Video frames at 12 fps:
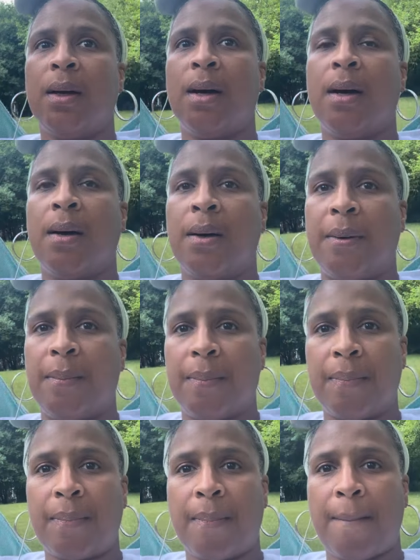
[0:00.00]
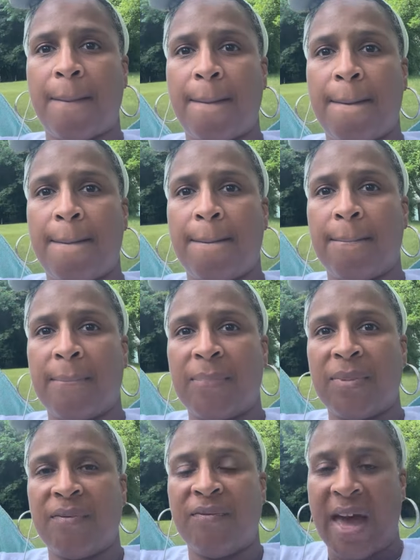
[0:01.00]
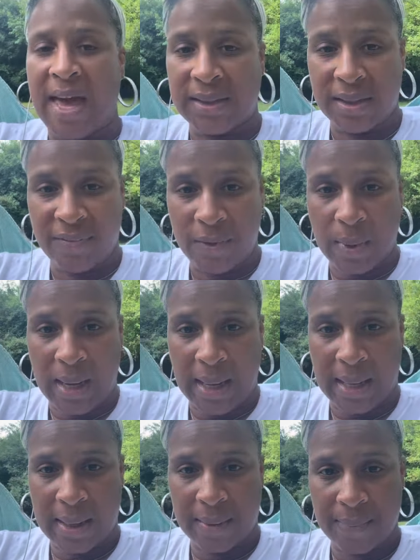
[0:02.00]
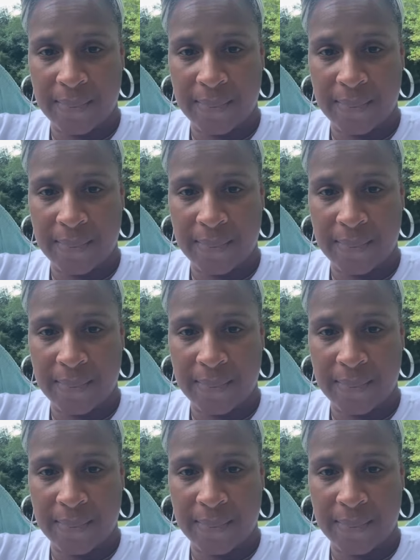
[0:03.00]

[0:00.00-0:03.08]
Um, fast if you can,